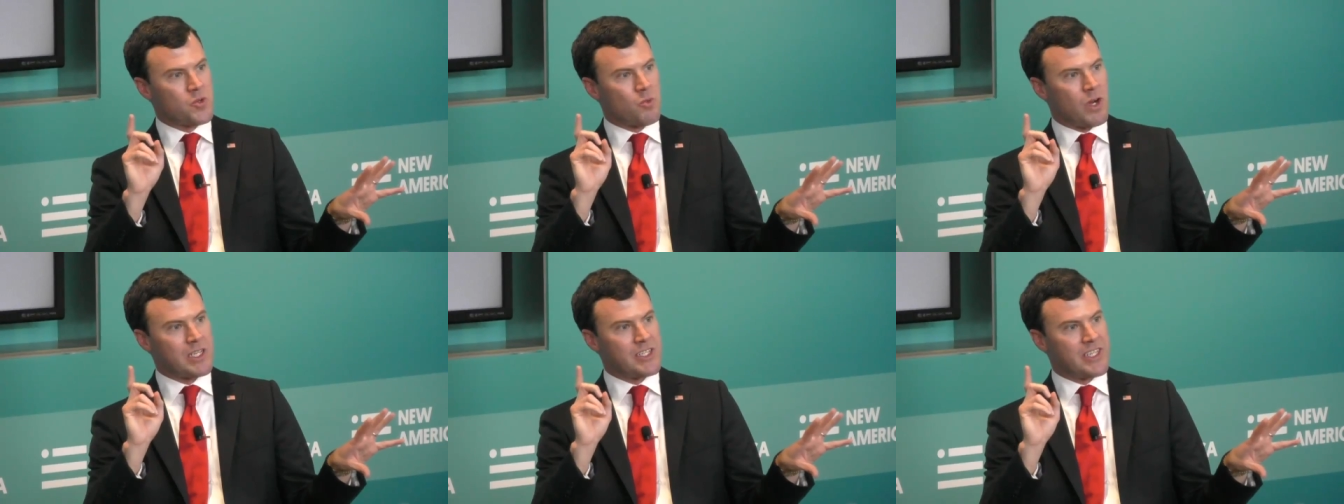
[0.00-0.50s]
who's
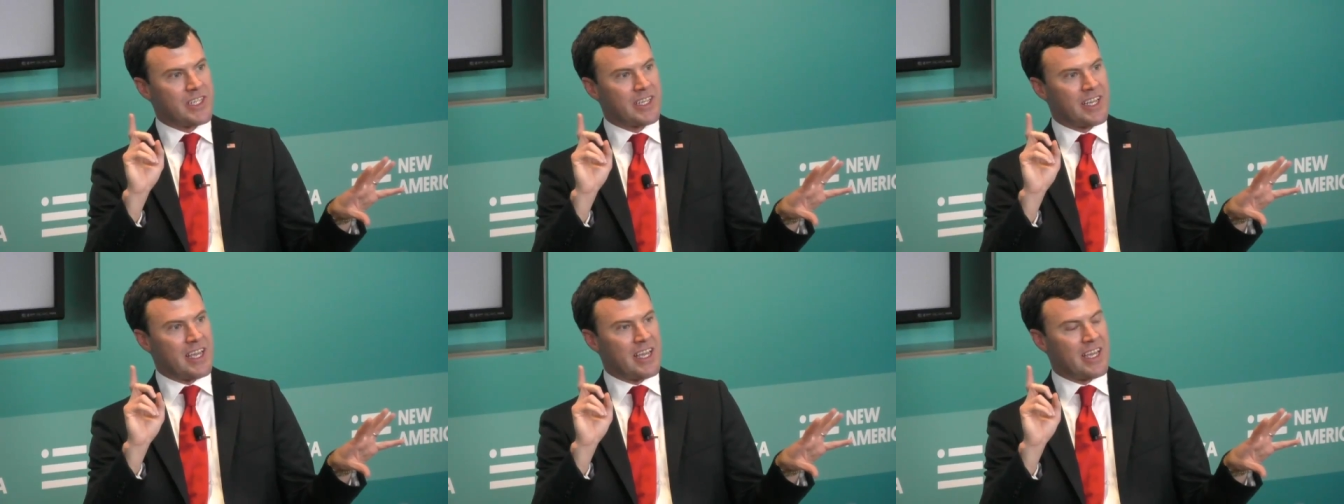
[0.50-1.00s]

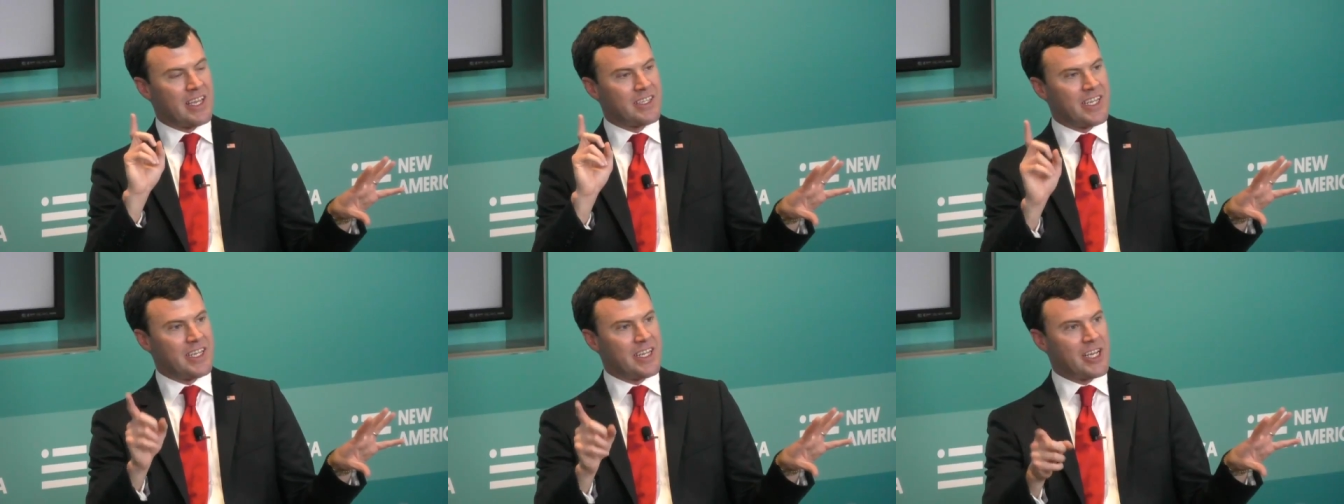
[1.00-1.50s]
watching a
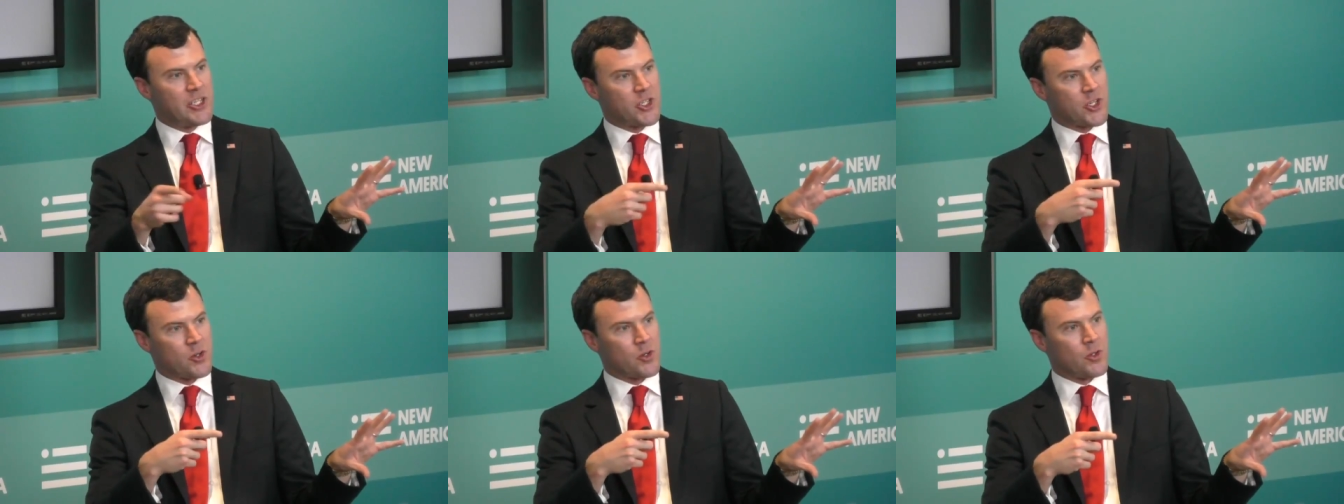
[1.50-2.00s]

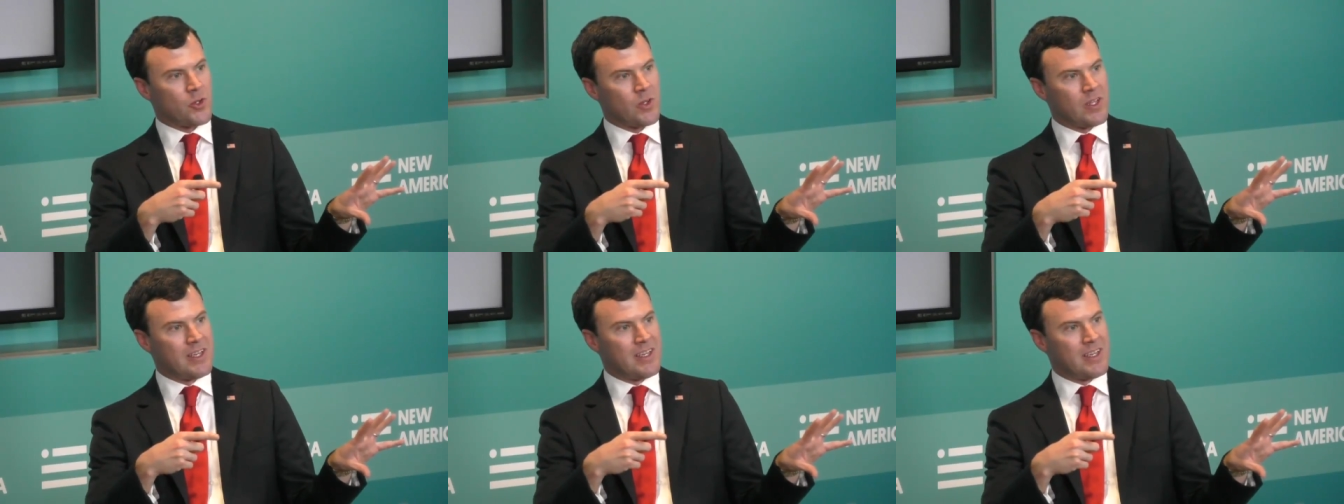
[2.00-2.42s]
teenage girl